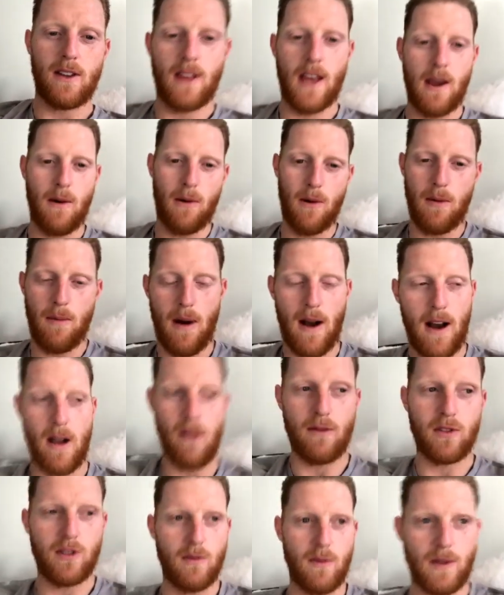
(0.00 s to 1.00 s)
they were a part
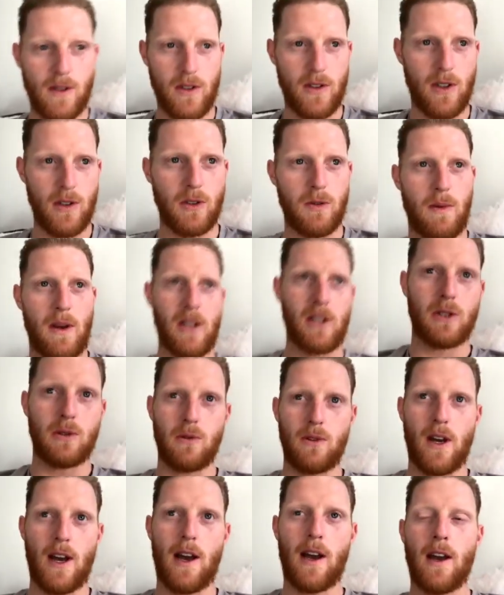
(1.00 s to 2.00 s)
of something so special
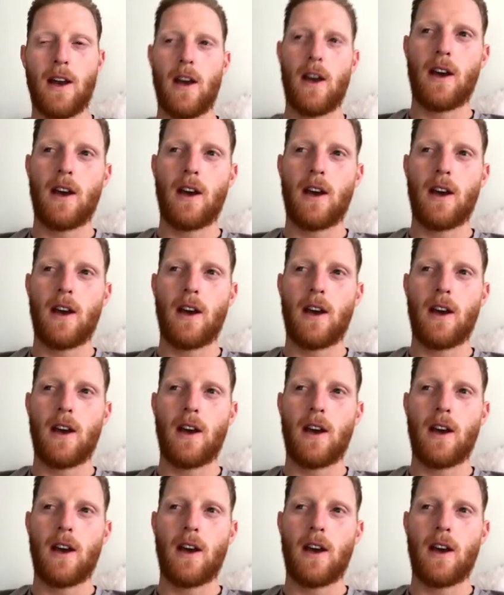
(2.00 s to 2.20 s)
that,